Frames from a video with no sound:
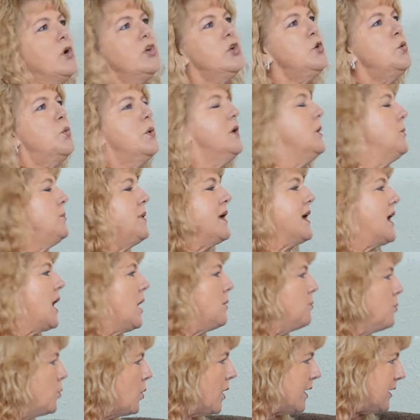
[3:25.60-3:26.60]
do you want to
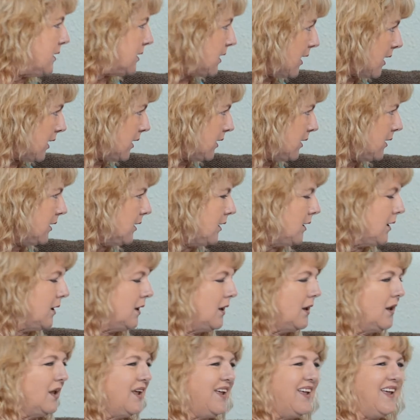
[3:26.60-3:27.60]
become one day?
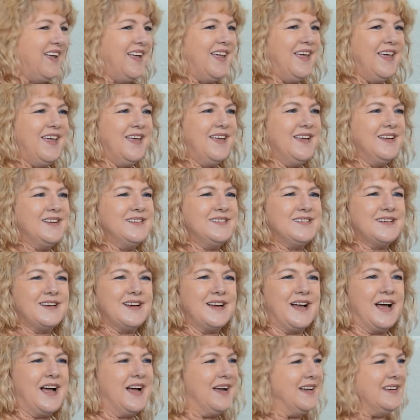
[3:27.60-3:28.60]
And
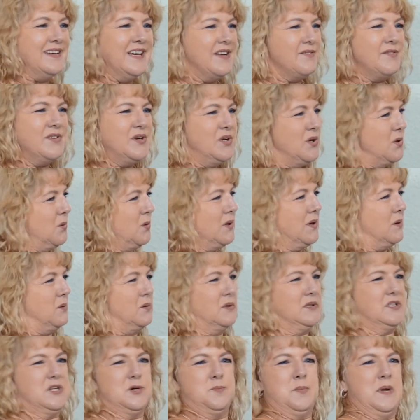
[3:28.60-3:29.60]
I never knew what I
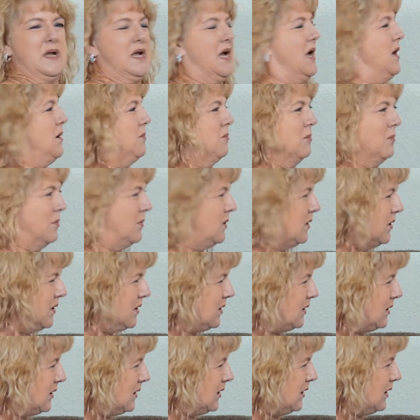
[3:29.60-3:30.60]
wanted to become.
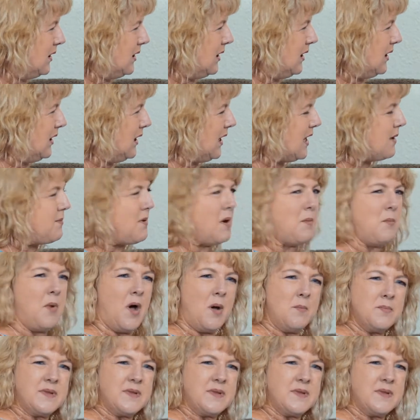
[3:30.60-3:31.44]
And my mom